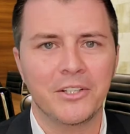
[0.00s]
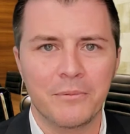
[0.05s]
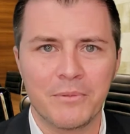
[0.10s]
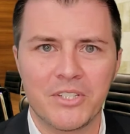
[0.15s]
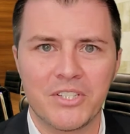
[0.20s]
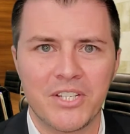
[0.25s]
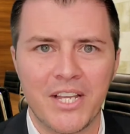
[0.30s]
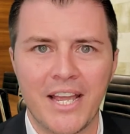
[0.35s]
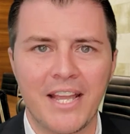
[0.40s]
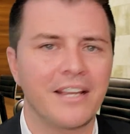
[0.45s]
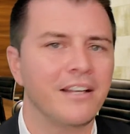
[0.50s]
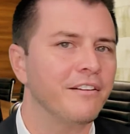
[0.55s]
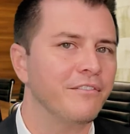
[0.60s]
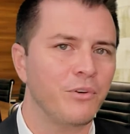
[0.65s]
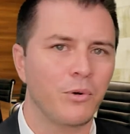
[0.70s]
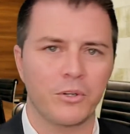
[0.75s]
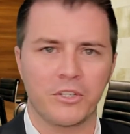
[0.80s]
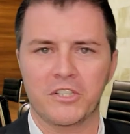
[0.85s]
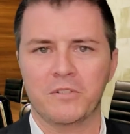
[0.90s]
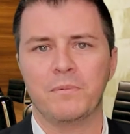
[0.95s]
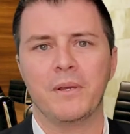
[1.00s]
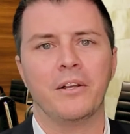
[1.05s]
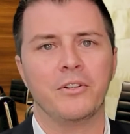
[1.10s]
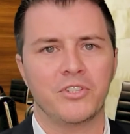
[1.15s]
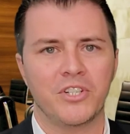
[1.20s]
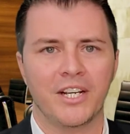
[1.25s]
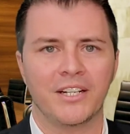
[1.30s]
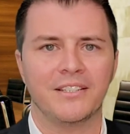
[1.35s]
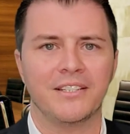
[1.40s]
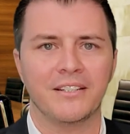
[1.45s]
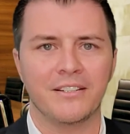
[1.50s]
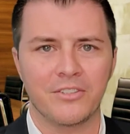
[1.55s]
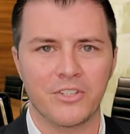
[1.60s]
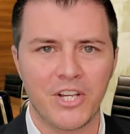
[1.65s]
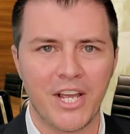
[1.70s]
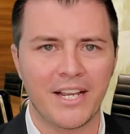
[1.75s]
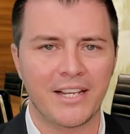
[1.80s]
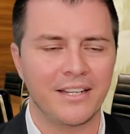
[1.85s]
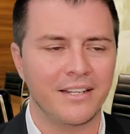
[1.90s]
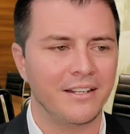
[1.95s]
mistake, and of course spell check didn't
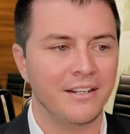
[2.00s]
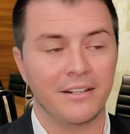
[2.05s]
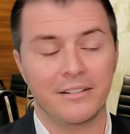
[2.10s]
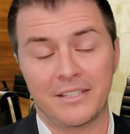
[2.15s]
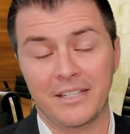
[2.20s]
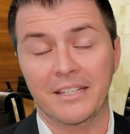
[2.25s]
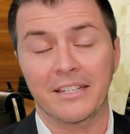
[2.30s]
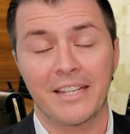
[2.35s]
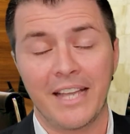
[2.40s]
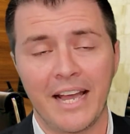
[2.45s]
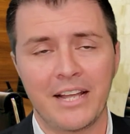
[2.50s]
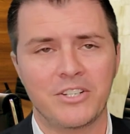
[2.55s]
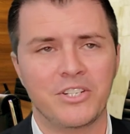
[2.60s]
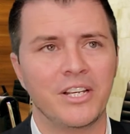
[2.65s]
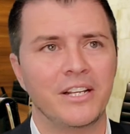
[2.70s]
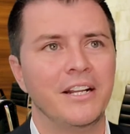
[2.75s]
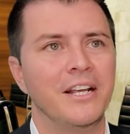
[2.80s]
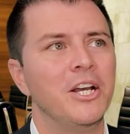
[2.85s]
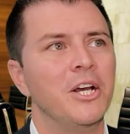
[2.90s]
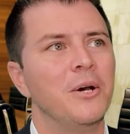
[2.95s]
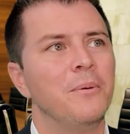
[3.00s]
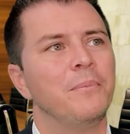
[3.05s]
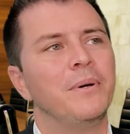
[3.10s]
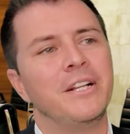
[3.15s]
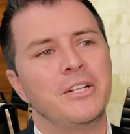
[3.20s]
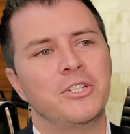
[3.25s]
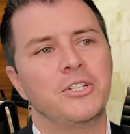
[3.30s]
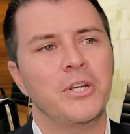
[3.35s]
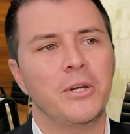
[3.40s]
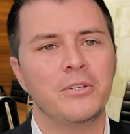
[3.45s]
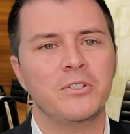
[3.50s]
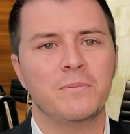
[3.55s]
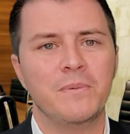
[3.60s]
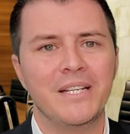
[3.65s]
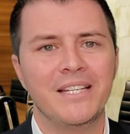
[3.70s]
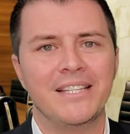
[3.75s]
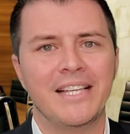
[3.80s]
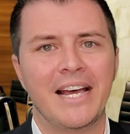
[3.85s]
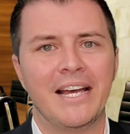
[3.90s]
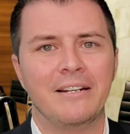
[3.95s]
catch it, but it shows me
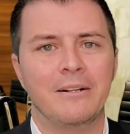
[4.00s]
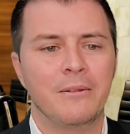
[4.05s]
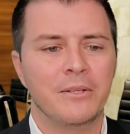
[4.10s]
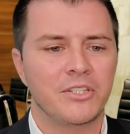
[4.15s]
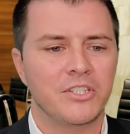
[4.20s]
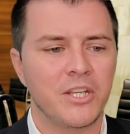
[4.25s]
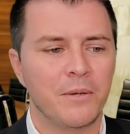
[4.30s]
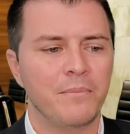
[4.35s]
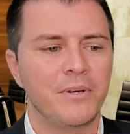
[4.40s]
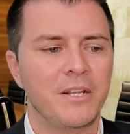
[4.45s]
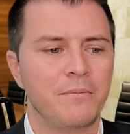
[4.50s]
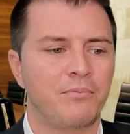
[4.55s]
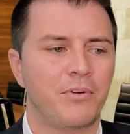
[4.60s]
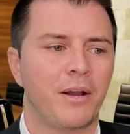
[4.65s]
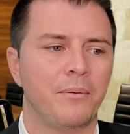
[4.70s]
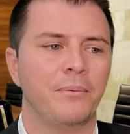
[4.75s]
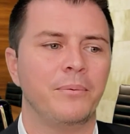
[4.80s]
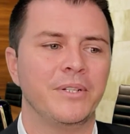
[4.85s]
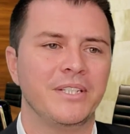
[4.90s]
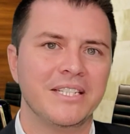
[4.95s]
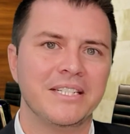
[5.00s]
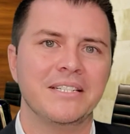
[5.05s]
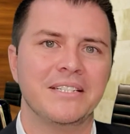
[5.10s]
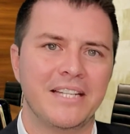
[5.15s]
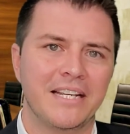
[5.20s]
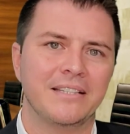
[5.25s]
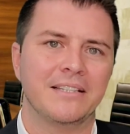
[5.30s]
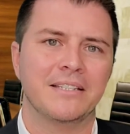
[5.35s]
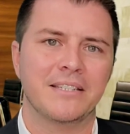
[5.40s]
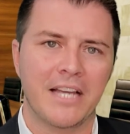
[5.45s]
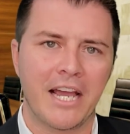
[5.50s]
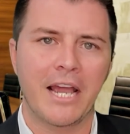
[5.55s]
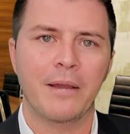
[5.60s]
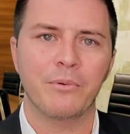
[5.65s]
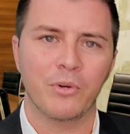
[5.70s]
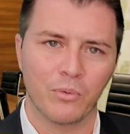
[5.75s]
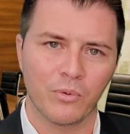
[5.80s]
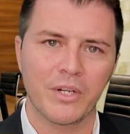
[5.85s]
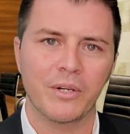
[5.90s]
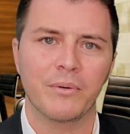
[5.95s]
that somebody probably didn't take the time
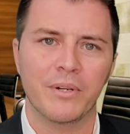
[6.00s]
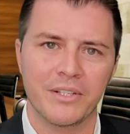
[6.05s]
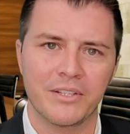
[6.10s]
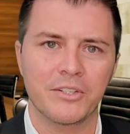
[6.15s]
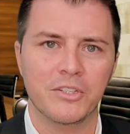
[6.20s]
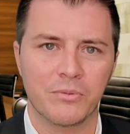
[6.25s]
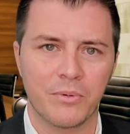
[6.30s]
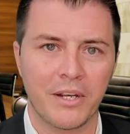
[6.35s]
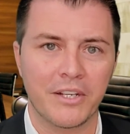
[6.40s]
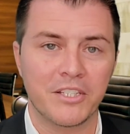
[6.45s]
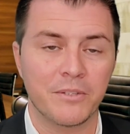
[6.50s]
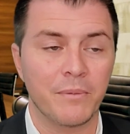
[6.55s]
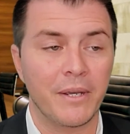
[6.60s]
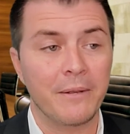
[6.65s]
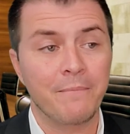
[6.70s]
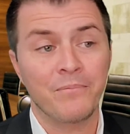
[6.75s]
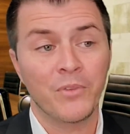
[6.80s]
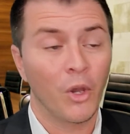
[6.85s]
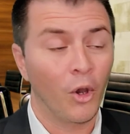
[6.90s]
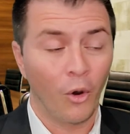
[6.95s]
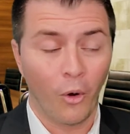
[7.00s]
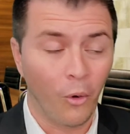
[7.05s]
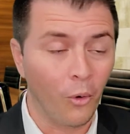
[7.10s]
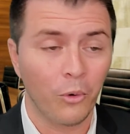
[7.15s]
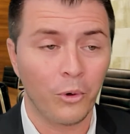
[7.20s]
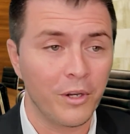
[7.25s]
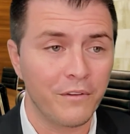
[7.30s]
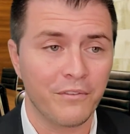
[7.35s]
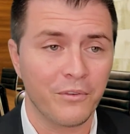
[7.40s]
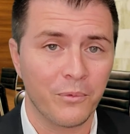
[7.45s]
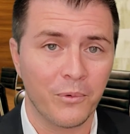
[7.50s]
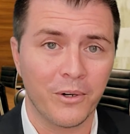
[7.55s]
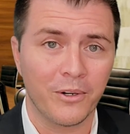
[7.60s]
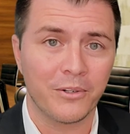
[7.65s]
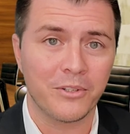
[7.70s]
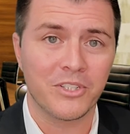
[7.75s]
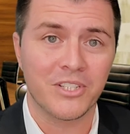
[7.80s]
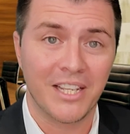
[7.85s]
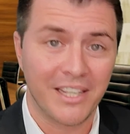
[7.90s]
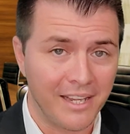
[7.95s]
to reread this resume. Or even
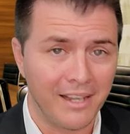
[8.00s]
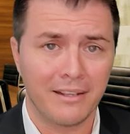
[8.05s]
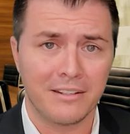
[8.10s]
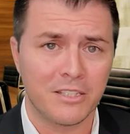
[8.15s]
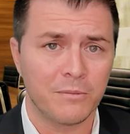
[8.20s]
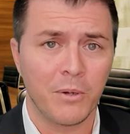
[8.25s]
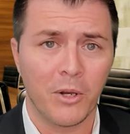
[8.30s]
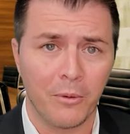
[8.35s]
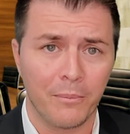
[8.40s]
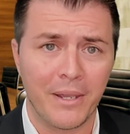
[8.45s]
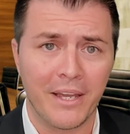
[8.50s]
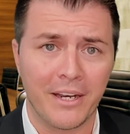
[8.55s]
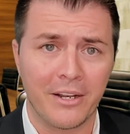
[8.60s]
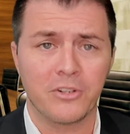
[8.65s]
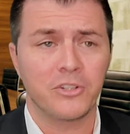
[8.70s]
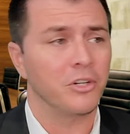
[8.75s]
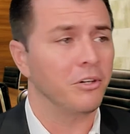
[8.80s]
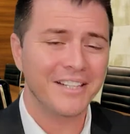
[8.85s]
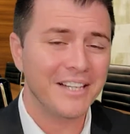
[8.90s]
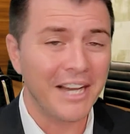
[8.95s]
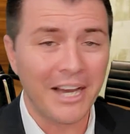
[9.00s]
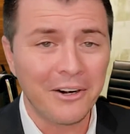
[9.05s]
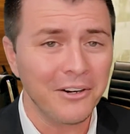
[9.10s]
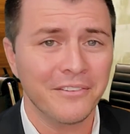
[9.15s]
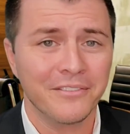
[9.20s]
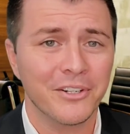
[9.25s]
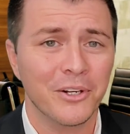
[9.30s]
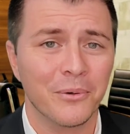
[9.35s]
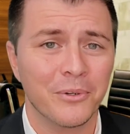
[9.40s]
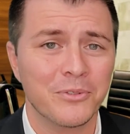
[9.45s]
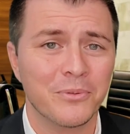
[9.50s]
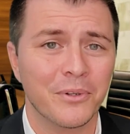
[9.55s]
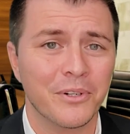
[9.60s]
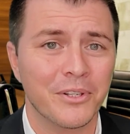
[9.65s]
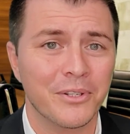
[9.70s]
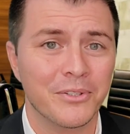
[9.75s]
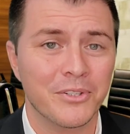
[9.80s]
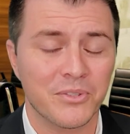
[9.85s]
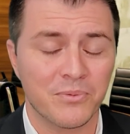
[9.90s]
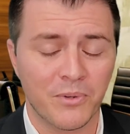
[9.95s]
worse, they can't spell manager. I don't even know which one of
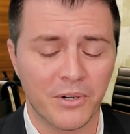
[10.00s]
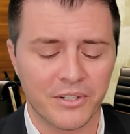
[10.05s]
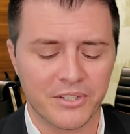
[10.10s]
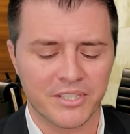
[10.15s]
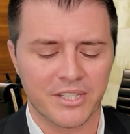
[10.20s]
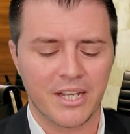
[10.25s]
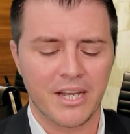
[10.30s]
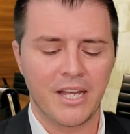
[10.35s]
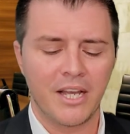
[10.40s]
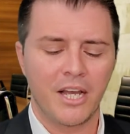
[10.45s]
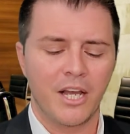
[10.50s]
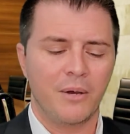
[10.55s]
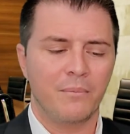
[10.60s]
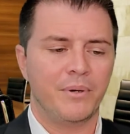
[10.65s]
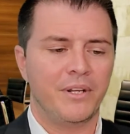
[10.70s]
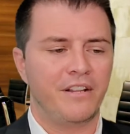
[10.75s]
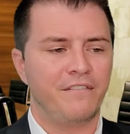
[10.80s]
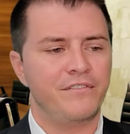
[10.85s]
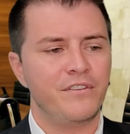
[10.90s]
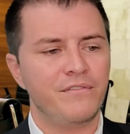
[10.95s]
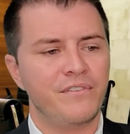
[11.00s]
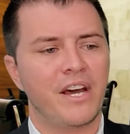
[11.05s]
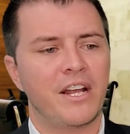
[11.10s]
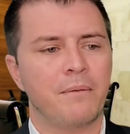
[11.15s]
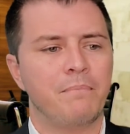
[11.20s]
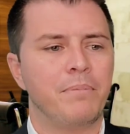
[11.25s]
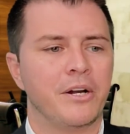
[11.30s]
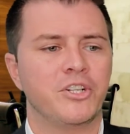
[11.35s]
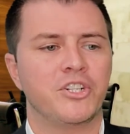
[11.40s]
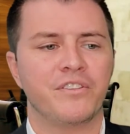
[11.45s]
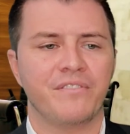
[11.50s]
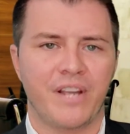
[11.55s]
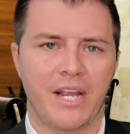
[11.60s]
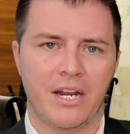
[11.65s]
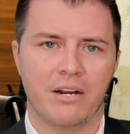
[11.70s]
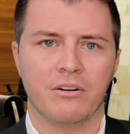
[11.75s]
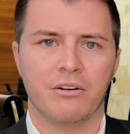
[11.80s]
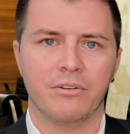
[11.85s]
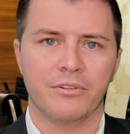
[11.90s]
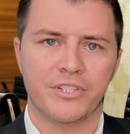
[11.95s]
those is worse. But if you've got a bunch of
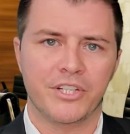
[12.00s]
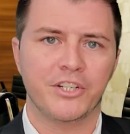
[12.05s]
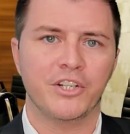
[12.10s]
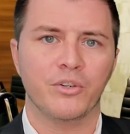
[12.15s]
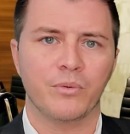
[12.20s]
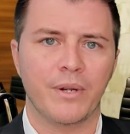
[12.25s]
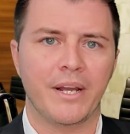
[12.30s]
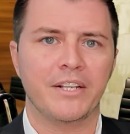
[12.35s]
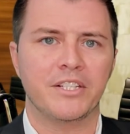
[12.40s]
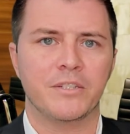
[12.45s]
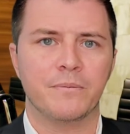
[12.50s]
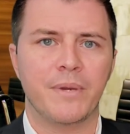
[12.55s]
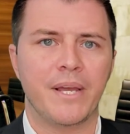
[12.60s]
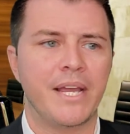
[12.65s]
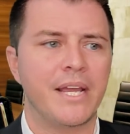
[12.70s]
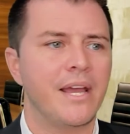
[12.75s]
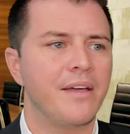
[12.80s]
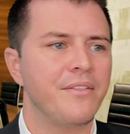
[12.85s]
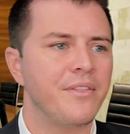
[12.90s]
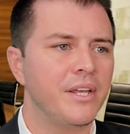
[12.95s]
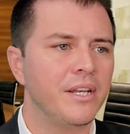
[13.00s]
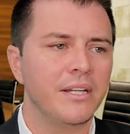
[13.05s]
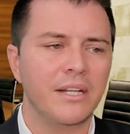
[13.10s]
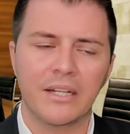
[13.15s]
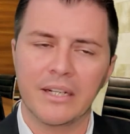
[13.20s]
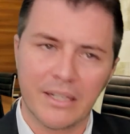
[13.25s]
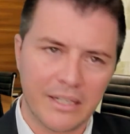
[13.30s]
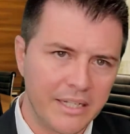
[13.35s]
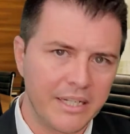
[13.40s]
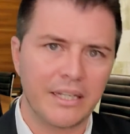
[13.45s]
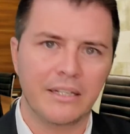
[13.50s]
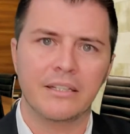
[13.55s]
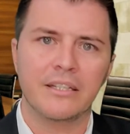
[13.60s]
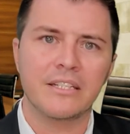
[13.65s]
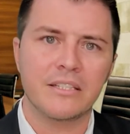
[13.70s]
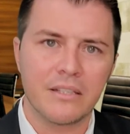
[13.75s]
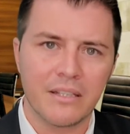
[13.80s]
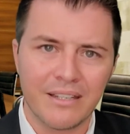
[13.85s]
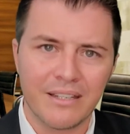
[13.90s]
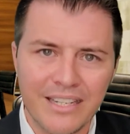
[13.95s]
errors in your resume, and again,
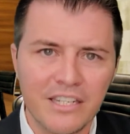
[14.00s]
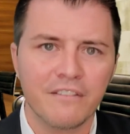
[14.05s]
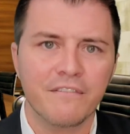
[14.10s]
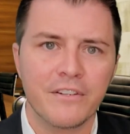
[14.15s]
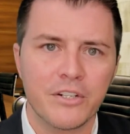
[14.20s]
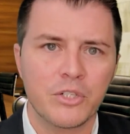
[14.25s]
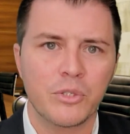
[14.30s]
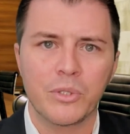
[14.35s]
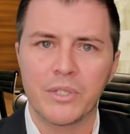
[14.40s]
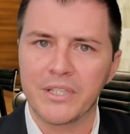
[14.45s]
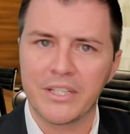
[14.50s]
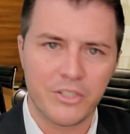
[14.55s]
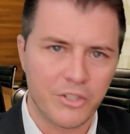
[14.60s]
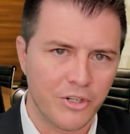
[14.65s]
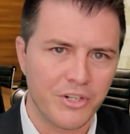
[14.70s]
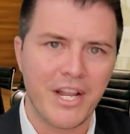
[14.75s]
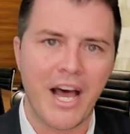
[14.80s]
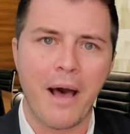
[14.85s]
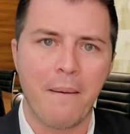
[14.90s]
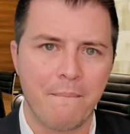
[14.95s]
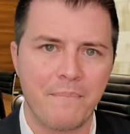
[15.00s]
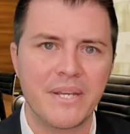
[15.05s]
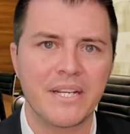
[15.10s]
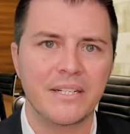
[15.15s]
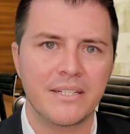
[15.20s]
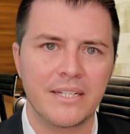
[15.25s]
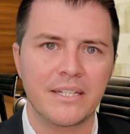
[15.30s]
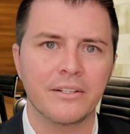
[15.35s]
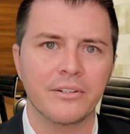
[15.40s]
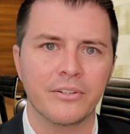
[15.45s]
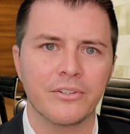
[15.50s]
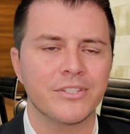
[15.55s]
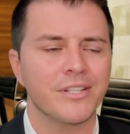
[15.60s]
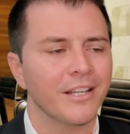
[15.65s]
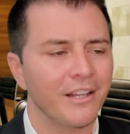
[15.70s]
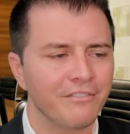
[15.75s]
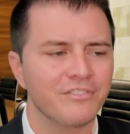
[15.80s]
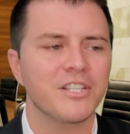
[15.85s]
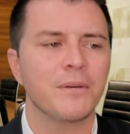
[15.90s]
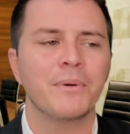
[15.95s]
these are not big deals. Like
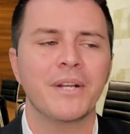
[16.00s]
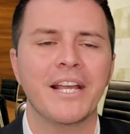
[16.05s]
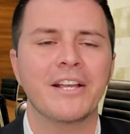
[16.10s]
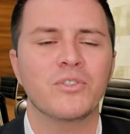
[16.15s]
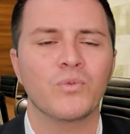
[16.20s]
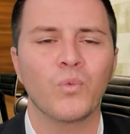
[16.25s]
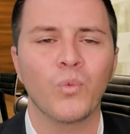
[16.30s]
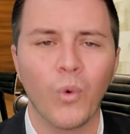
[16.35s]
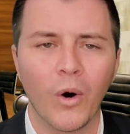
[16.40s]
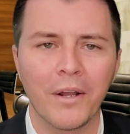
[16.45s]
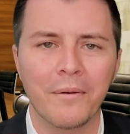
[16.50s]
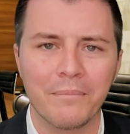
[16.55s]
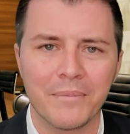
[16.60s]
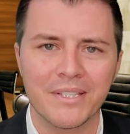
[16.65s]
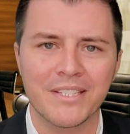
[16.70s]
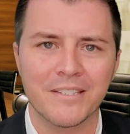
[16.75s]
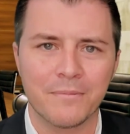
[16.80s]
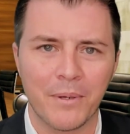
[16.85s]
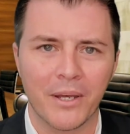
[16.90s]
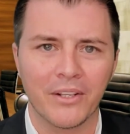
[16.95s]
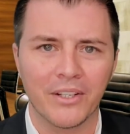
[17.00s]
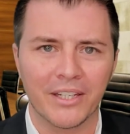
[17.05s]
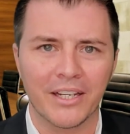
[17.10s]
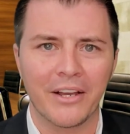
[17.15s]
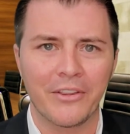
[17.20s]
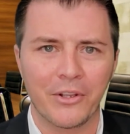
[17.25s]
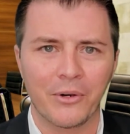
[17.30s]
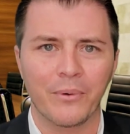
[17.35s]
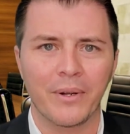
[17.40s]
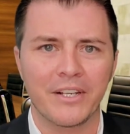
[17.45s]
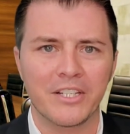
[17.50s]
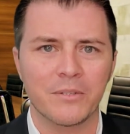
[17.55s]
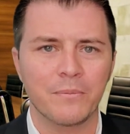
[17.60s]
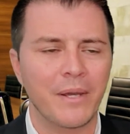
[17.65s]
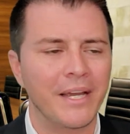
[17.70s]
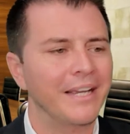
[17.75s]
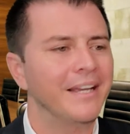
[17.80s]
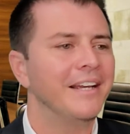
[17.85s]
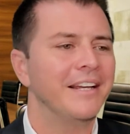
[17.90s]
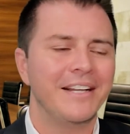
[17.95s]
if somebody has 1 misspelling on their
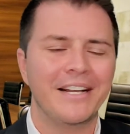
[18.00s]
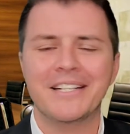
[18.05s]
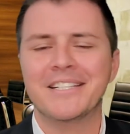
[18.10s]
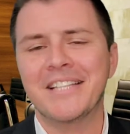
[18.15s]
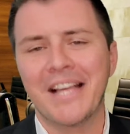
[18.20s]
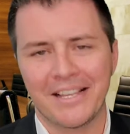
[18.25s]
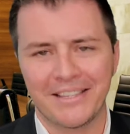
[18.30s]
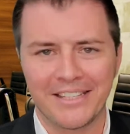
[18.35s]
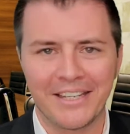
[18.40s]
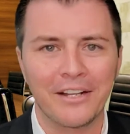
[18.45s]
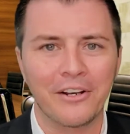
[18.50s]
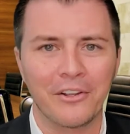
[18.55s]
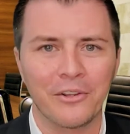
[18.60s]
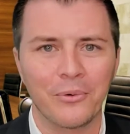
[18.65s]
resume, it's not the end of the